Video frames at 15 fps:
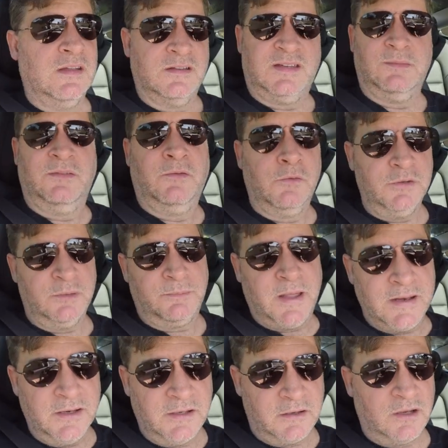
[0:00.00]
So before you
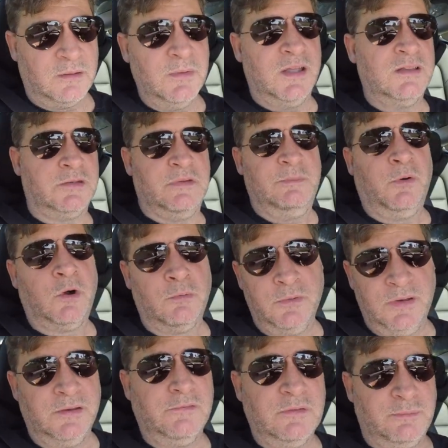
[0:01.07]
complain in the comments or report
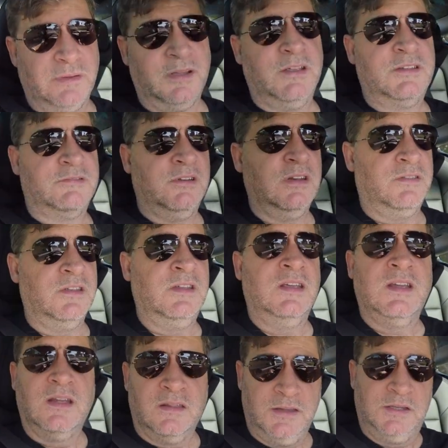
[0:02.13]
me to the police or anything,
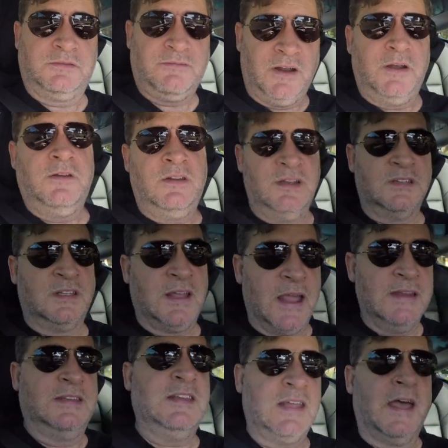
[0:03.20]
this road is an
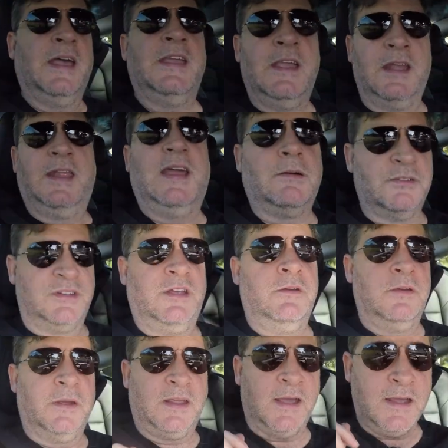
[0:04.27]
80k an hour
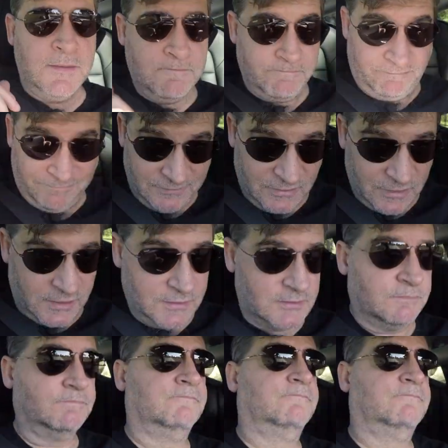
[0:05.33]
zone. Okay? Thanks.